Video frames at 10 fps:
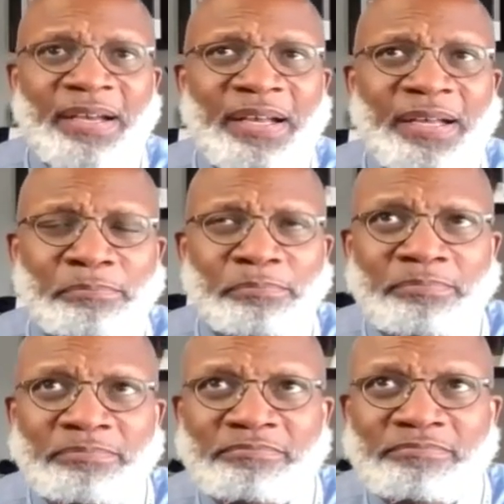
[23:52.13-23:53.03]

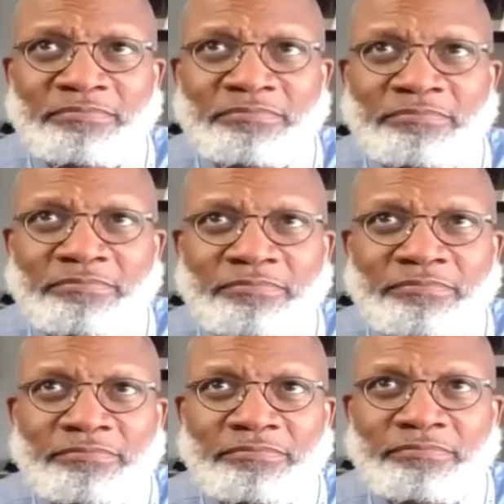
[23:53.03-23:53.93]
Um,
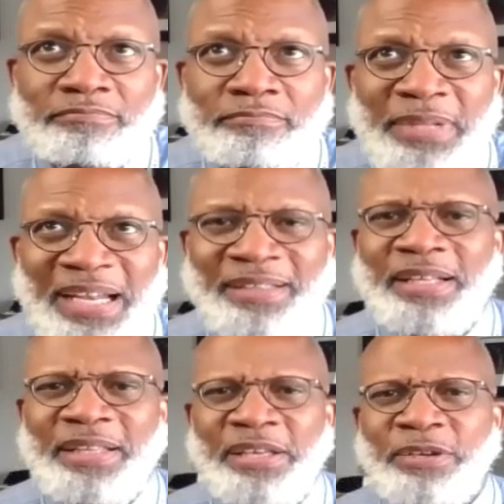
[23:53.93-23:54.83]
that I
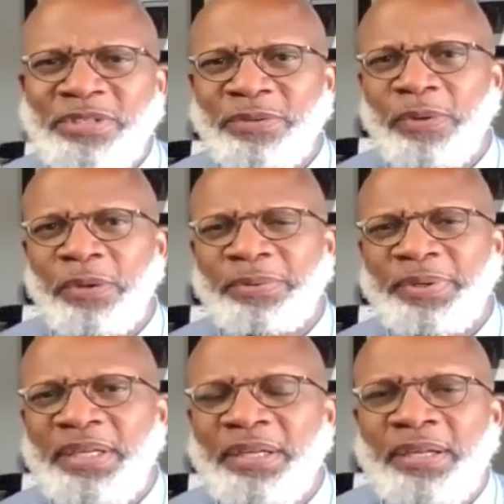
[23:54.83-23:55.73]
think they use in
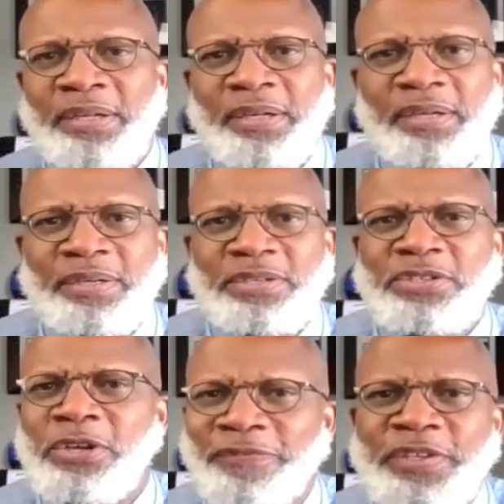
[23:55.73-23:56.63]
Rotary,
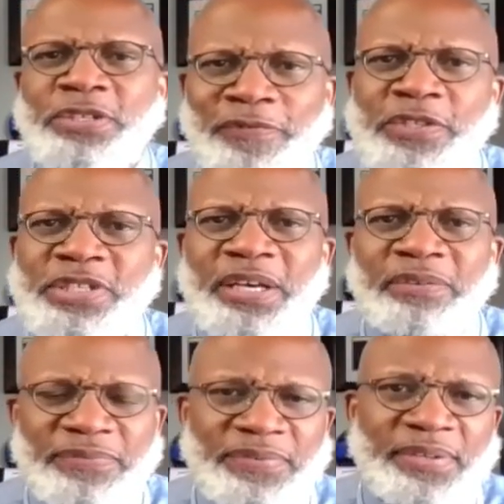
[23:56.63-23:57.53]
service over
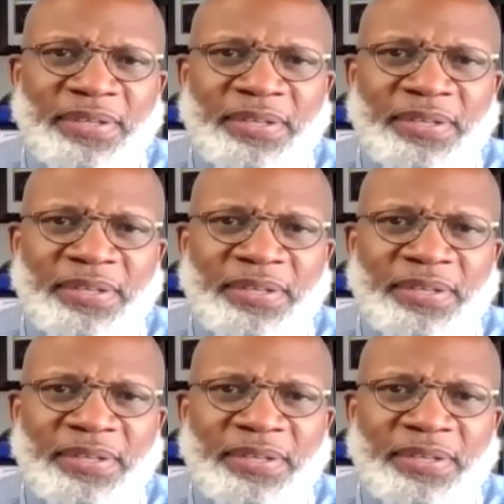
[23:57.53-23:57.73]
self,